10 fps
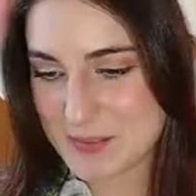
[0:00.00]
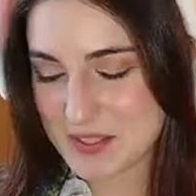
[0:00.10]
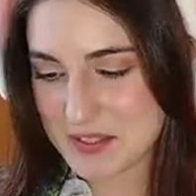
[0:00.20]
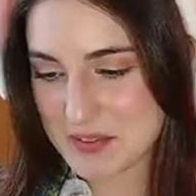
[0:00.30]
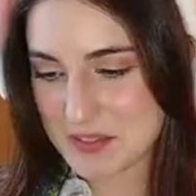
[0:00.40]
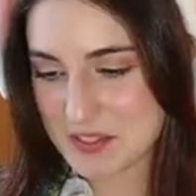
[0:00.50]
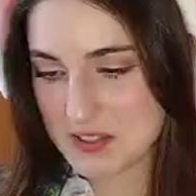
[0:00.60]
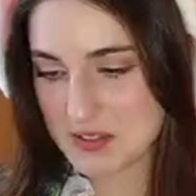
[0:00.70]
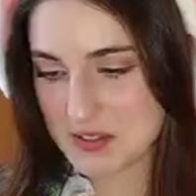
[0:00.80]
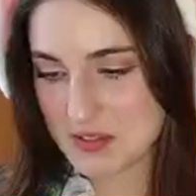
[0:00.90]
Middle school
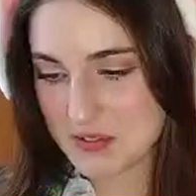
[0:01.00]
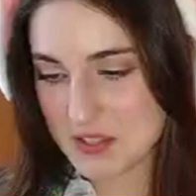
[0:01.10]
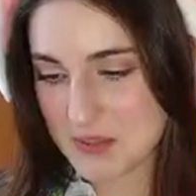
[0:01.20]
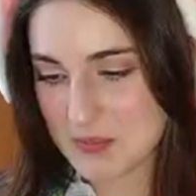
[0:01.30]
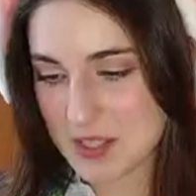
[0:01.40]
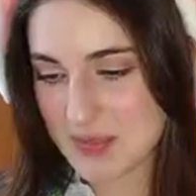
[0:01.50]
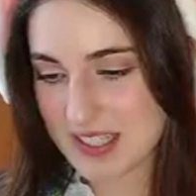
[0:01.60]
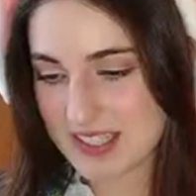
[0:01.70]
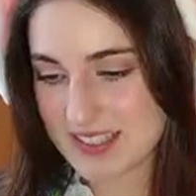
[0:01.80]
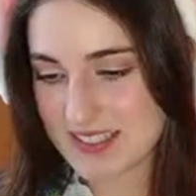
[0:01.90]
duo from
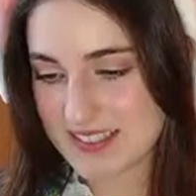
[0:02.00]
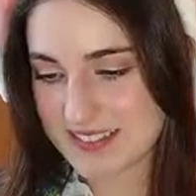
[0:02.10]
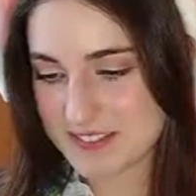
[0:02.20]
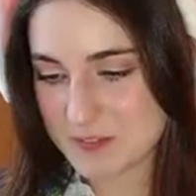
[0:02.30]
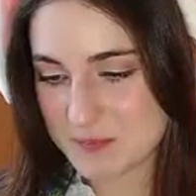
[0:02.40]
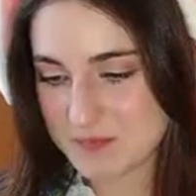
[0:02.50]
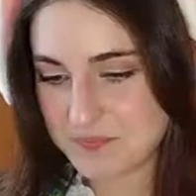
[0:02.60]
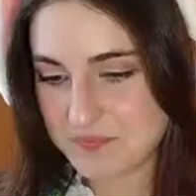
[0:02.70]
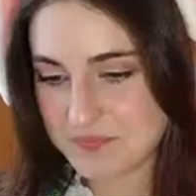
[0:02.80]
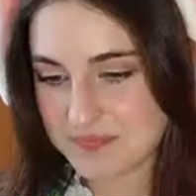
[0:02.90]
Yamagata.
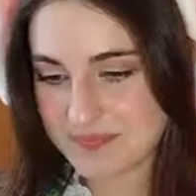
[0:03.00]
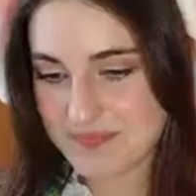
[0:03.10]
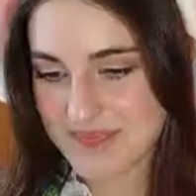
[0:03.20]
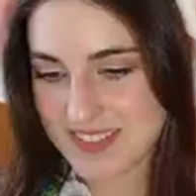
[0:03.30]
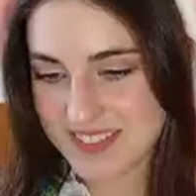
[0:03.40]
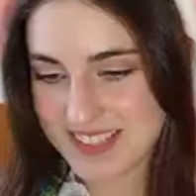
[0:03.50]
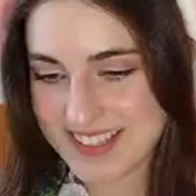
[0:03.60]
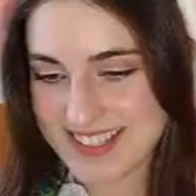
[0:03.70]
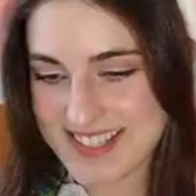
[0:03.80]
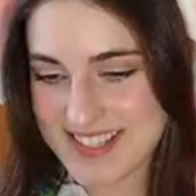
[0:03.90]
Look
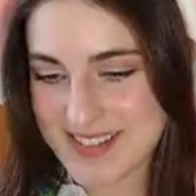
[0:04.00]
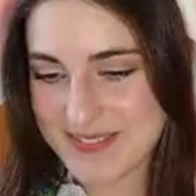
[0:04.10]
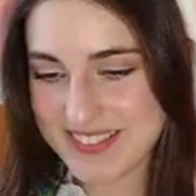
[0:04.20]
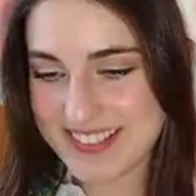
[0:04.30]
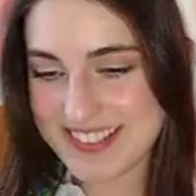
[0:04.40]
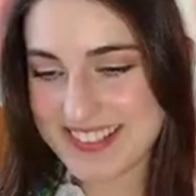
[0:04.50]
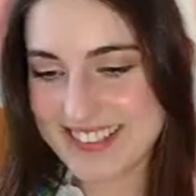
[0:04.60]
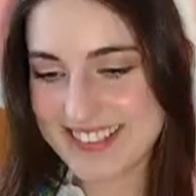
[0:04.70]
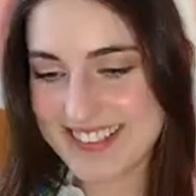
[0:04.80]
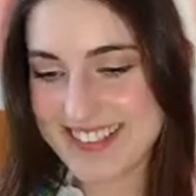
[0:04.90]
at them!
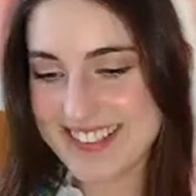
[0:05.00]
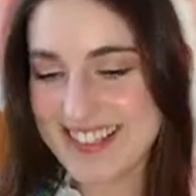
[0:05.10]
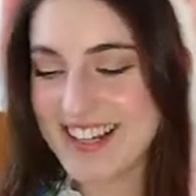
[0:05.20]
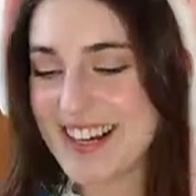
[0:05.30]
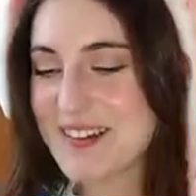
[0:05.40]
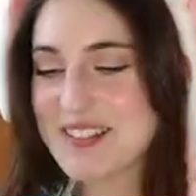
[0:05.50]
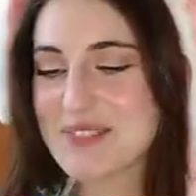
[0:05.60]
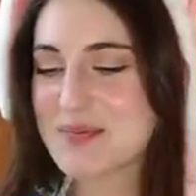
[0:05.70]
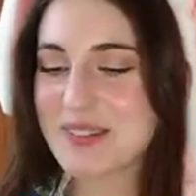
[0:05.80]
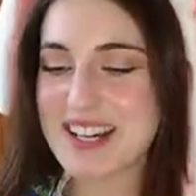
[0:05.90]
Yeah! I'm
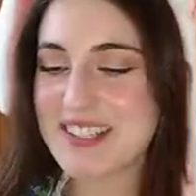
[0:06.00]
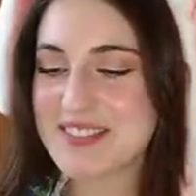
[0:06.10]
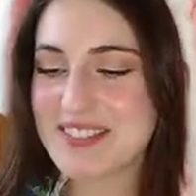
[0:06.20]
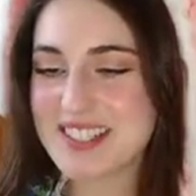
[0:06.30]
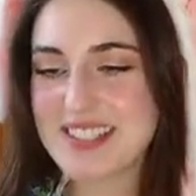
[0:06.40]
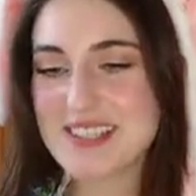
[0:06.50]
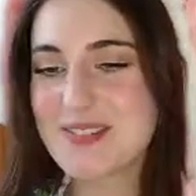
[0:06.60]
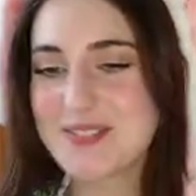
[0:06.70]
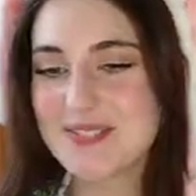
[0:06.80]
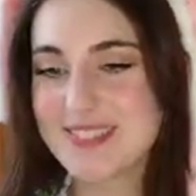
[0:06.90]
so proud of
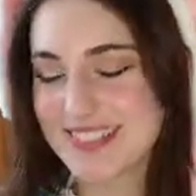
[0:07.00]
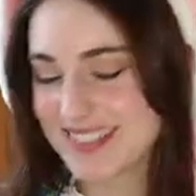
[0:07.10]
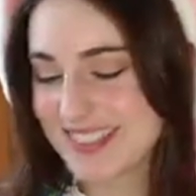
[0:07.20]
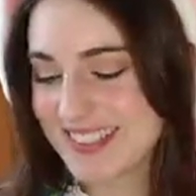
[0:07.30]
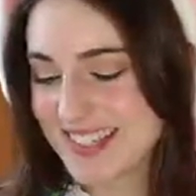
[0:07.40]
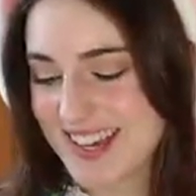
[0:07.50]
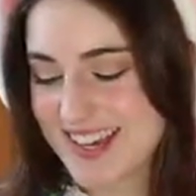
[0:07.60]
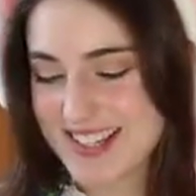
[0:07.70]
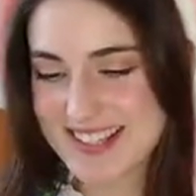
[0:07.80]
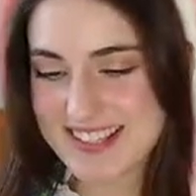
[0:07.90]
them!
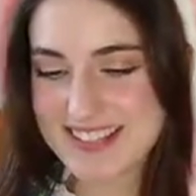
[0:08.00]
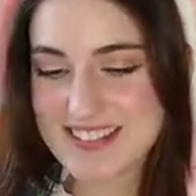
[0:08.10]
Yes,